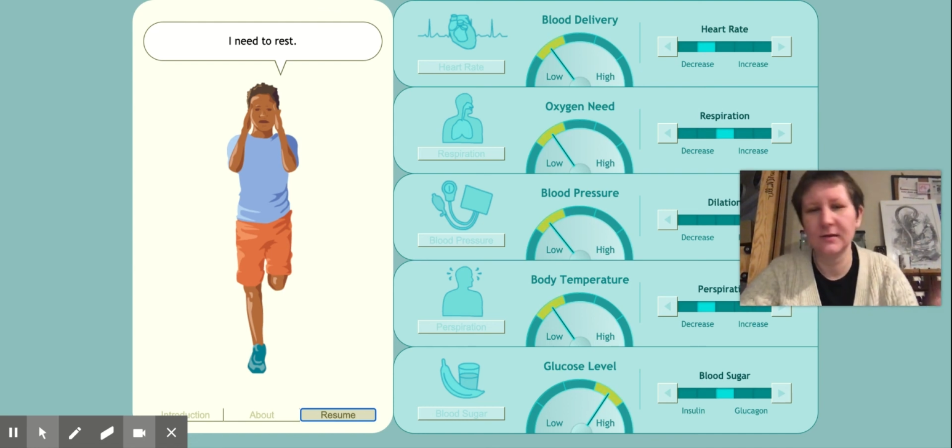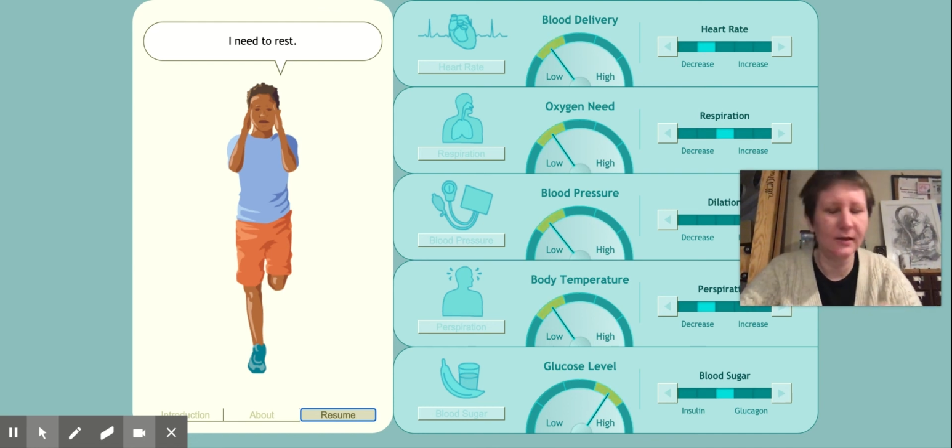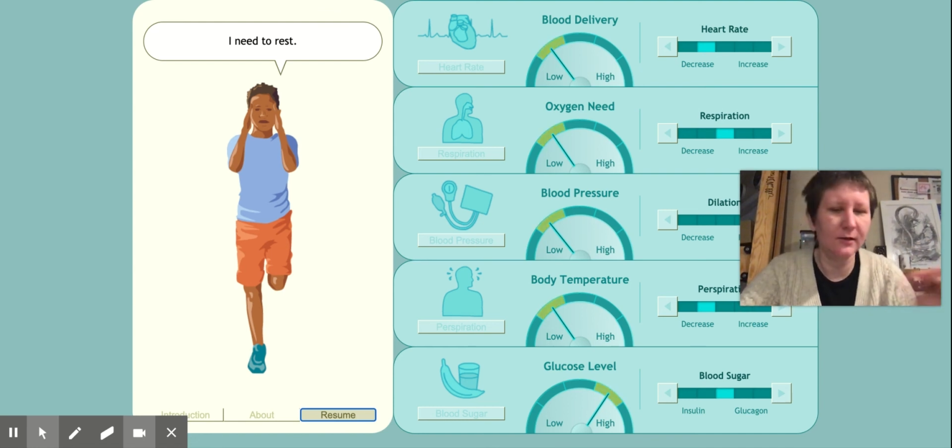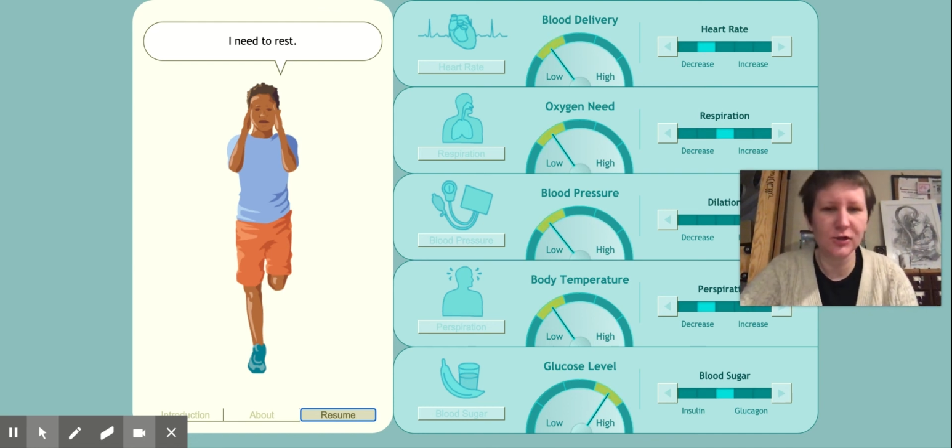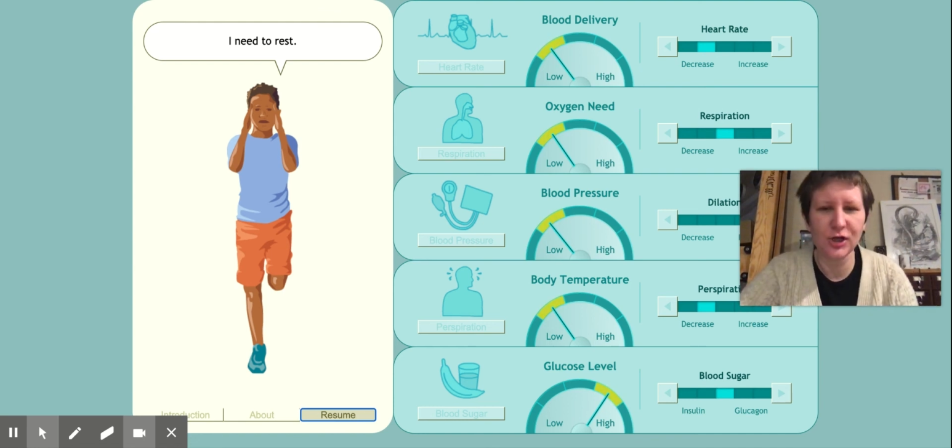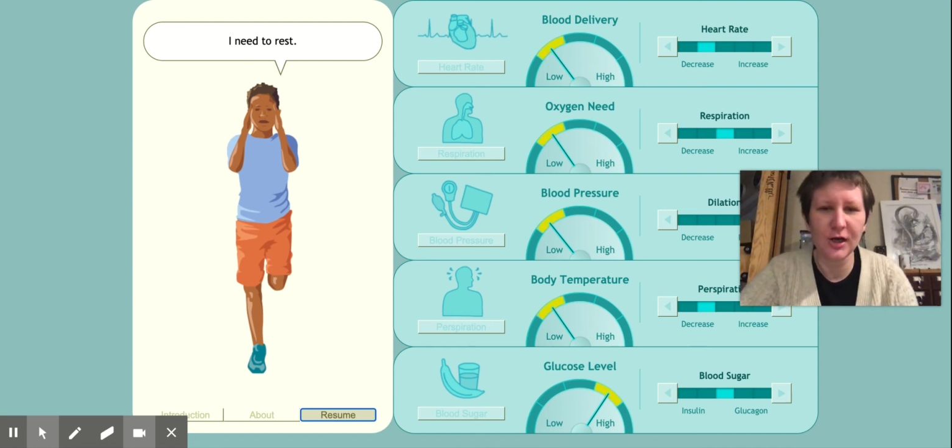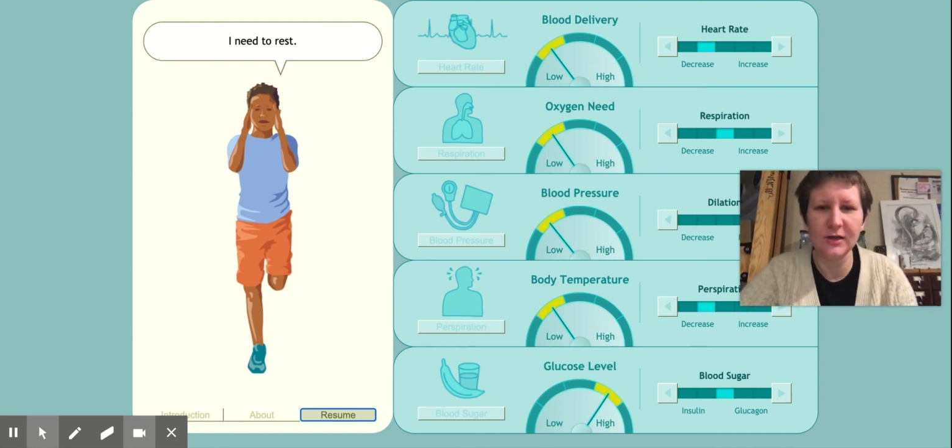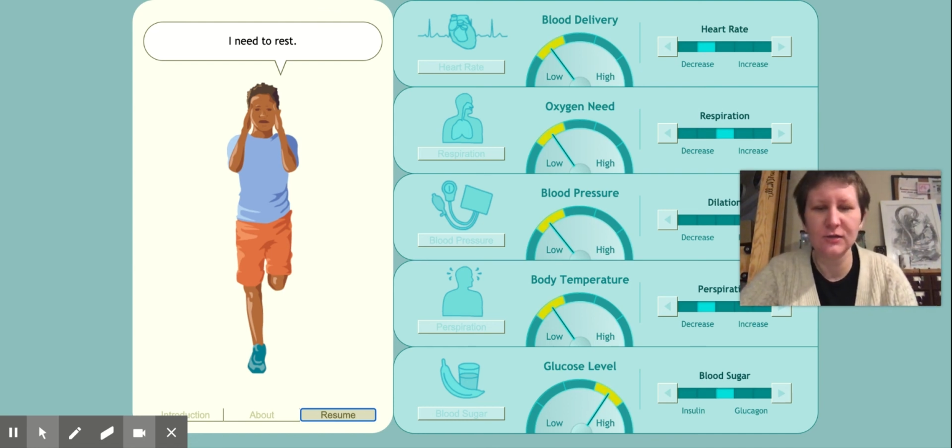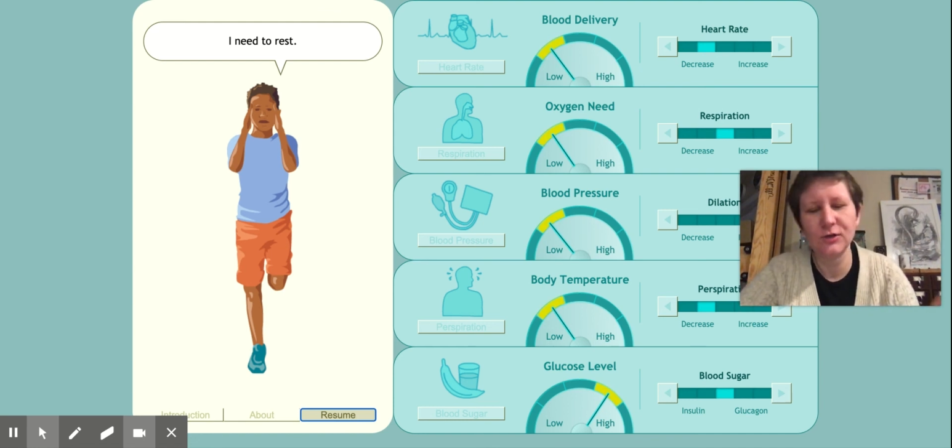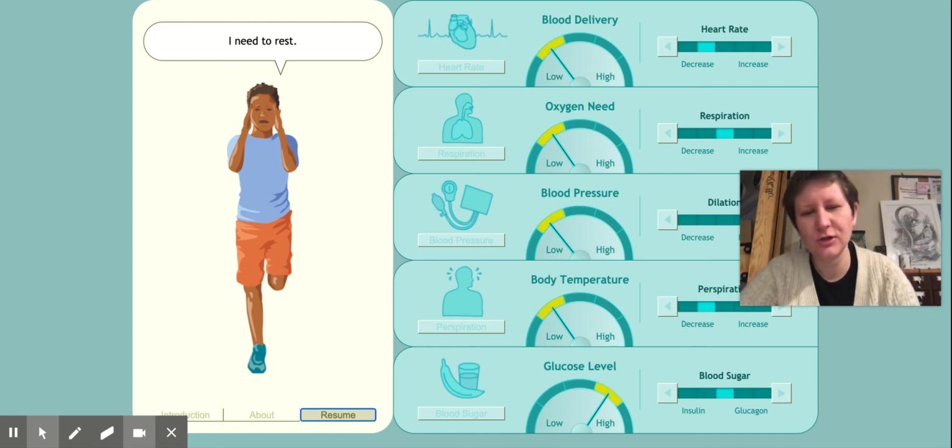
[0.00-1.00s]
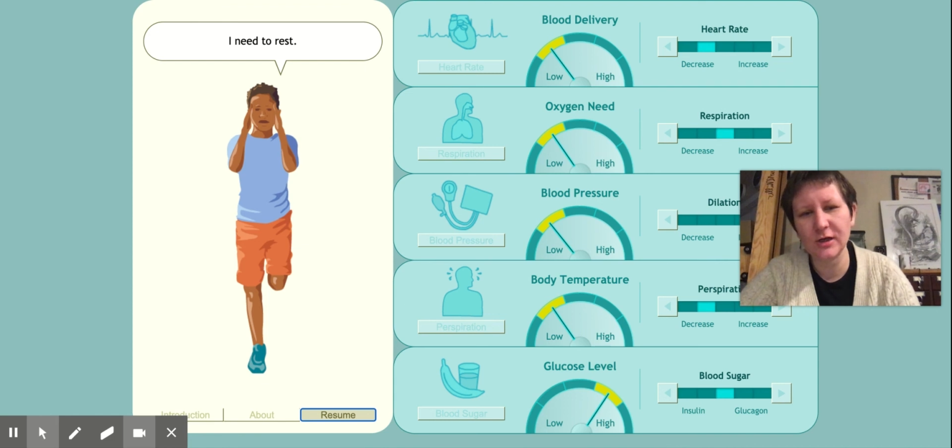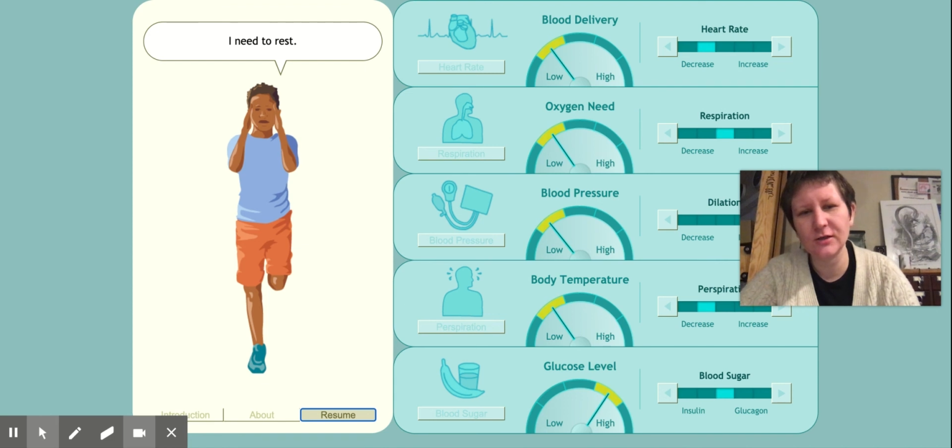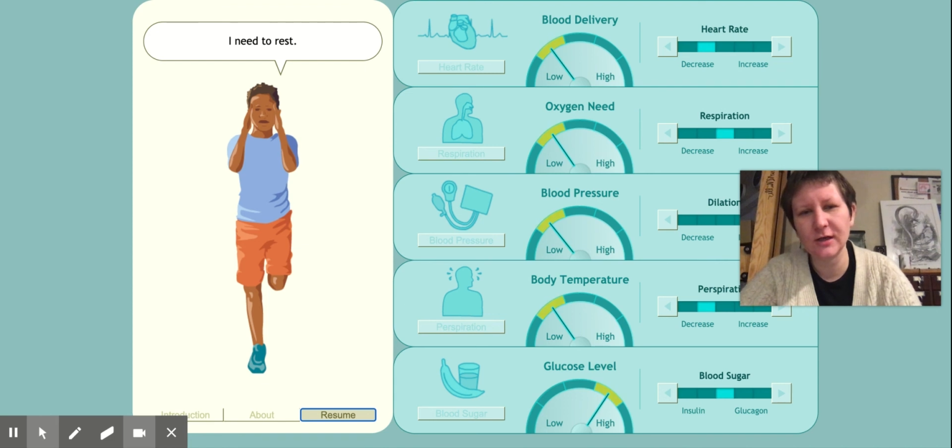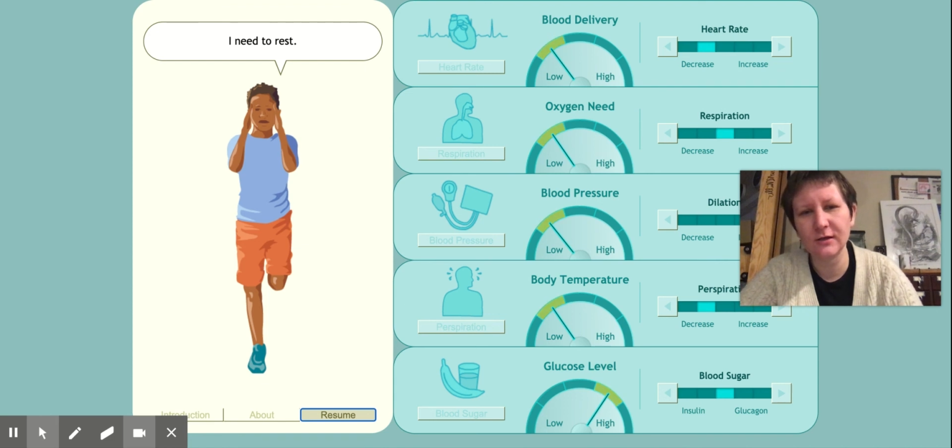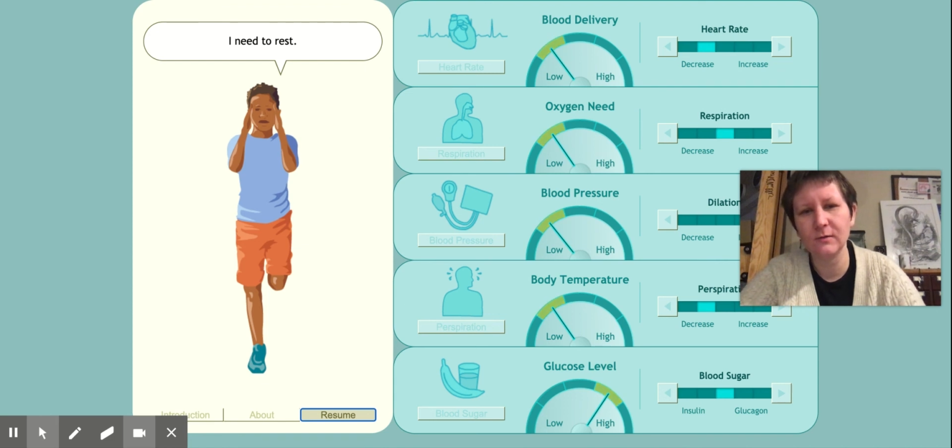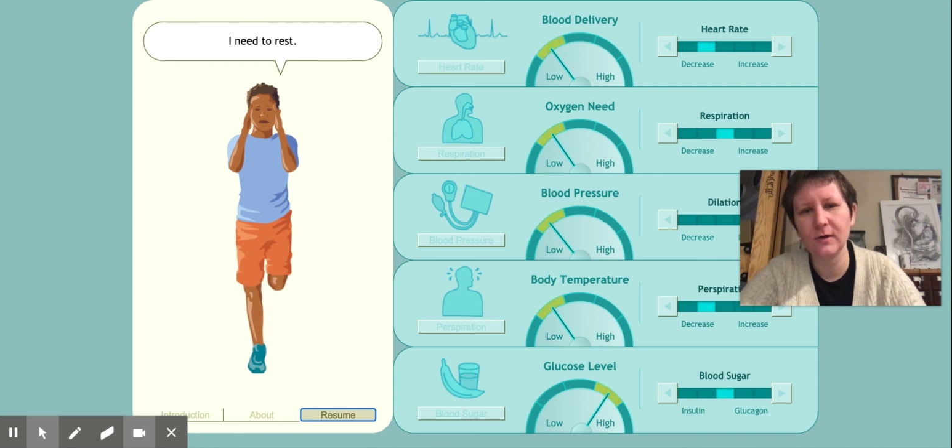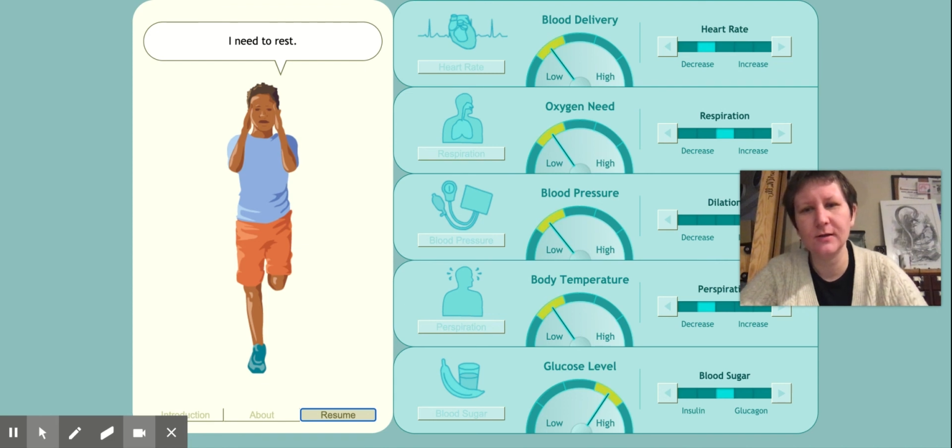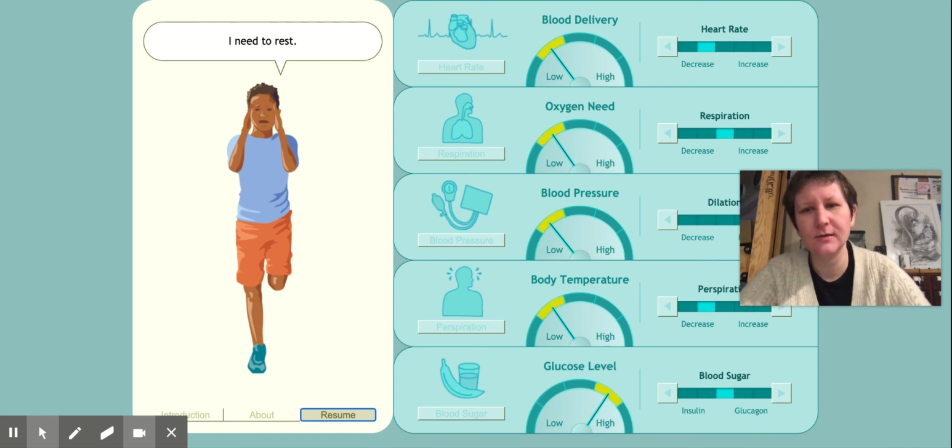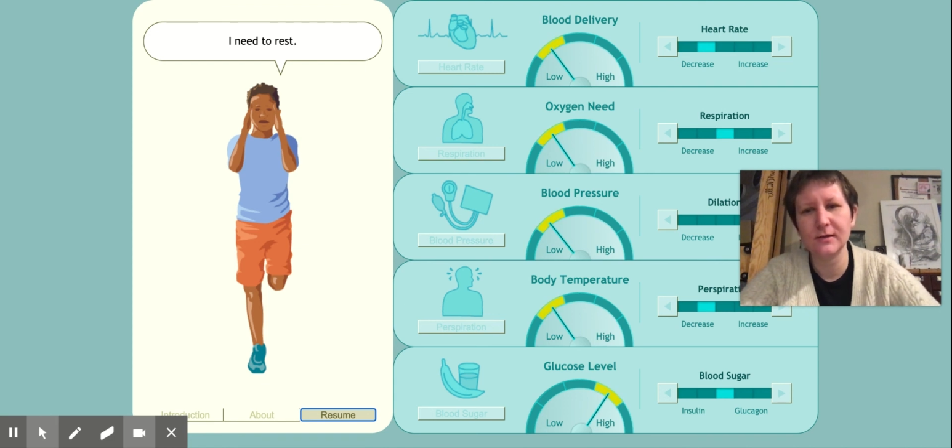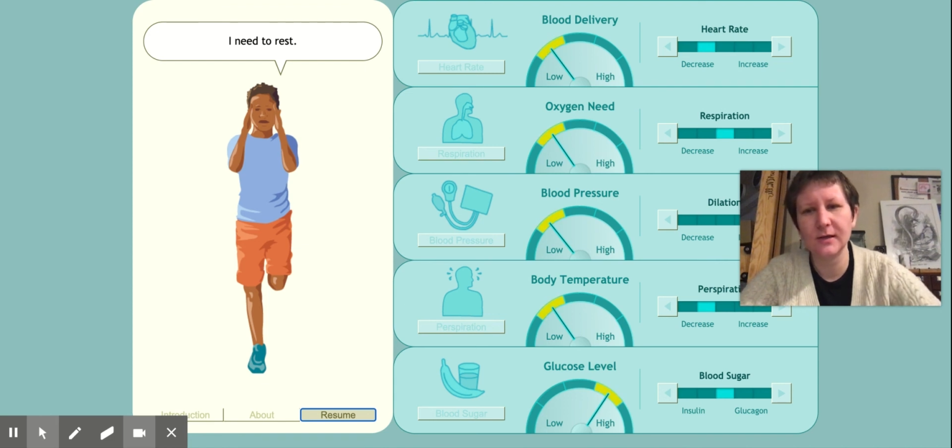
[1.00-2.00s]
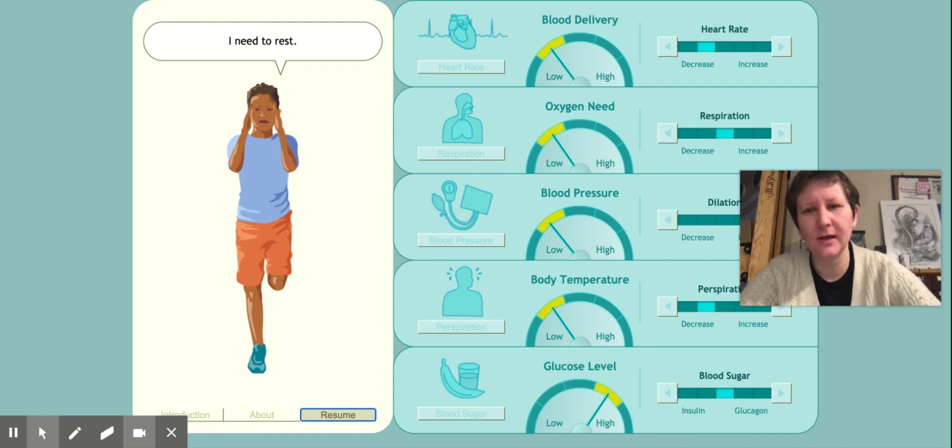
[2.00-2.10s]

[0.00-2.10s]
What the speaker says: and they all change when you change the other ones.